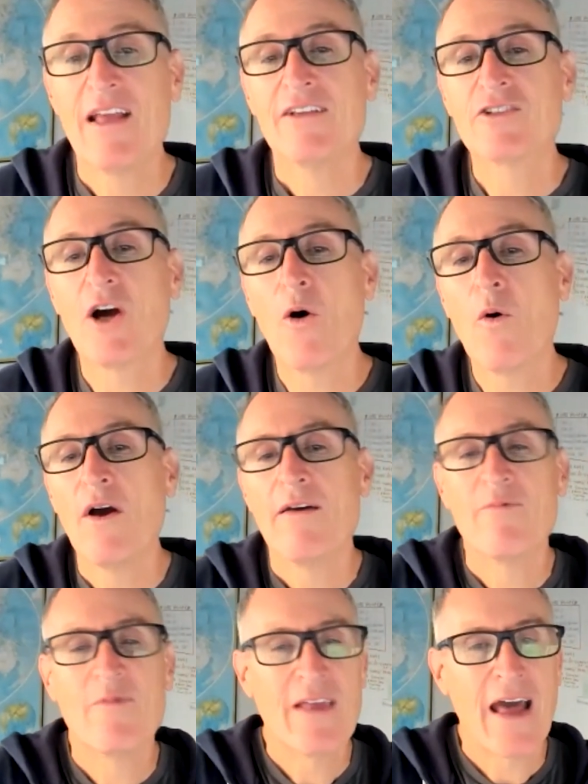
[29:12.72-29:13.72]
so
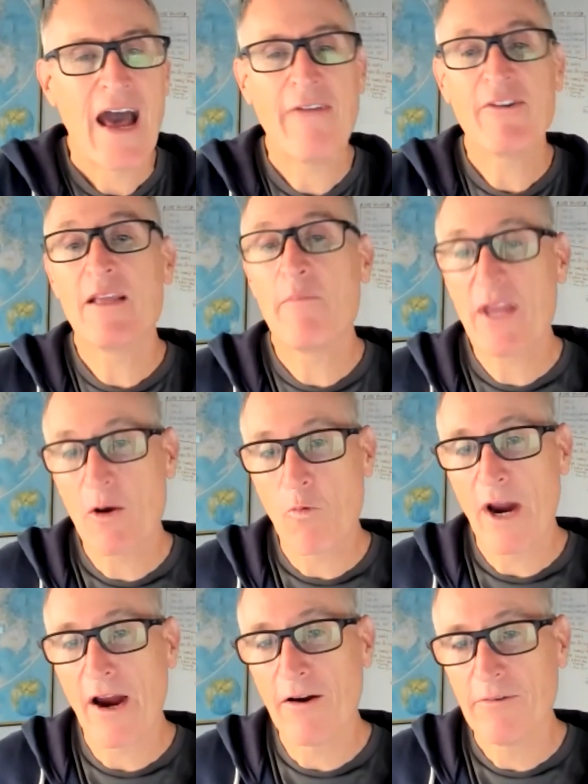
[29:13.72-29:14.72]
having them be
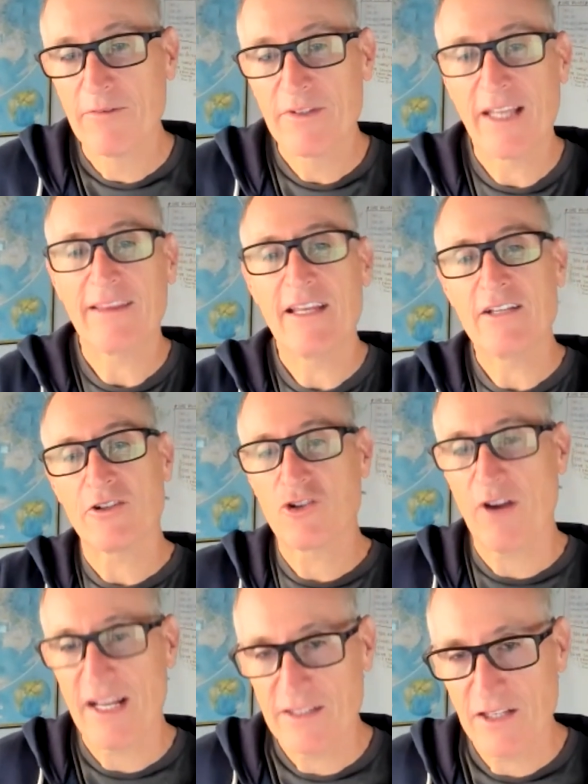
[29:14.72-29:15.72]
aware that these are
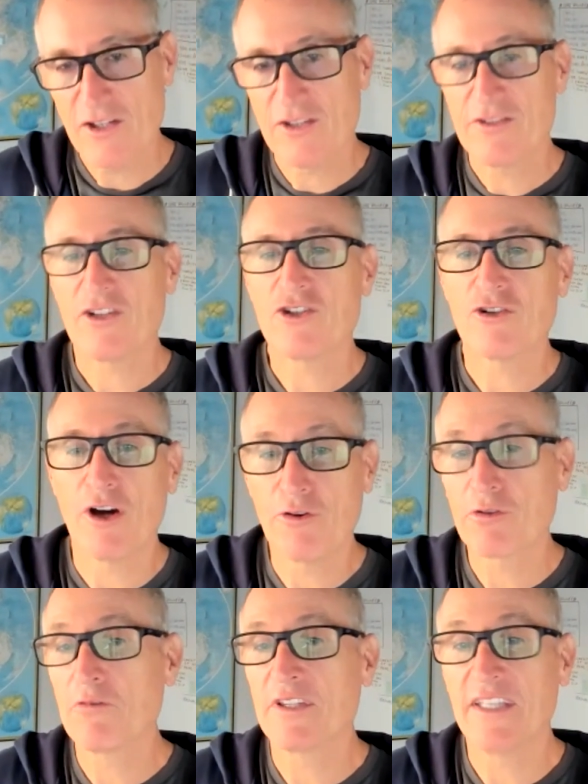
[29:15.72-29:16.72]
transitions that you go
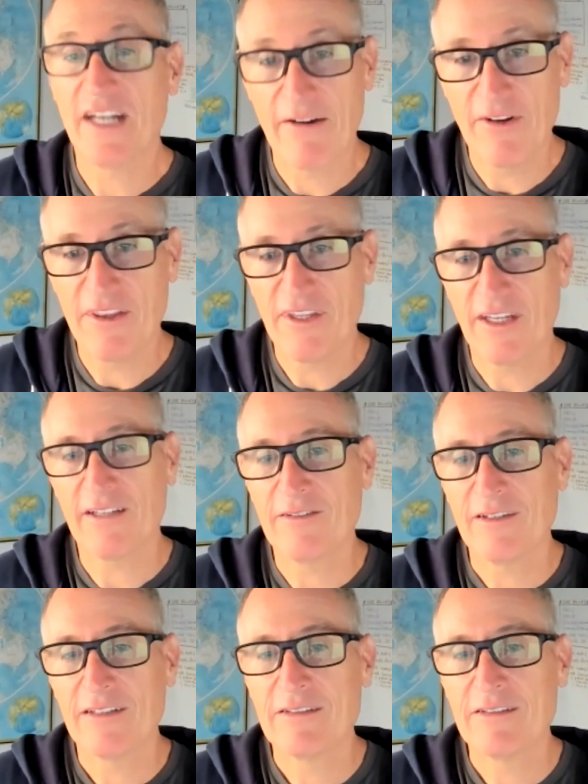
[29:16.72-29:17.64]
through, and that everything